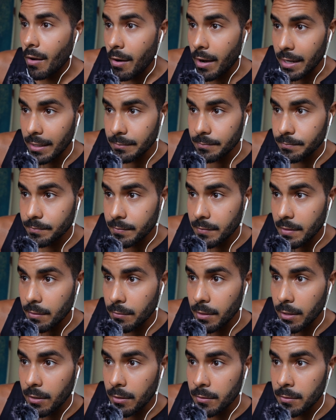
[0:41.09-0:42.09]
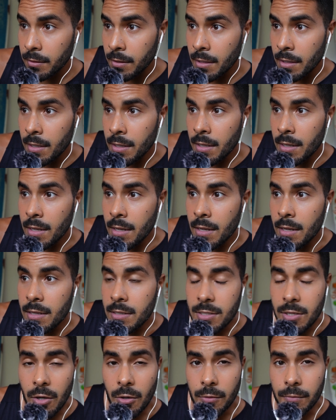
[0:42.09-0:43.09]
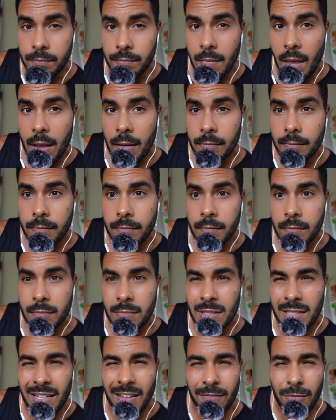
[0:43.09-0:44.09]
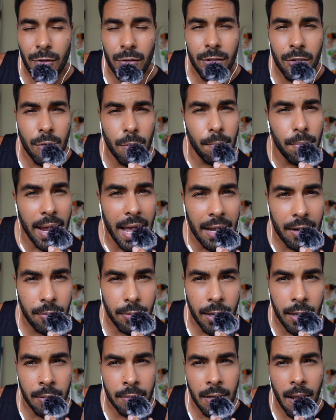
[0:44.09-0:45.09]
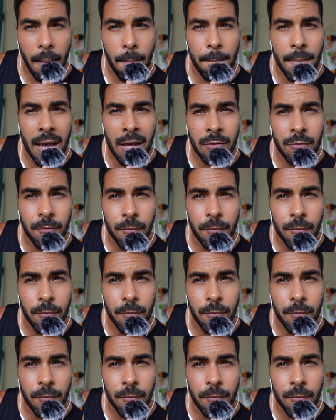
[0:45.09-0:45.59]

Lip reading: Alright, here we go. So to give you a little background, Mount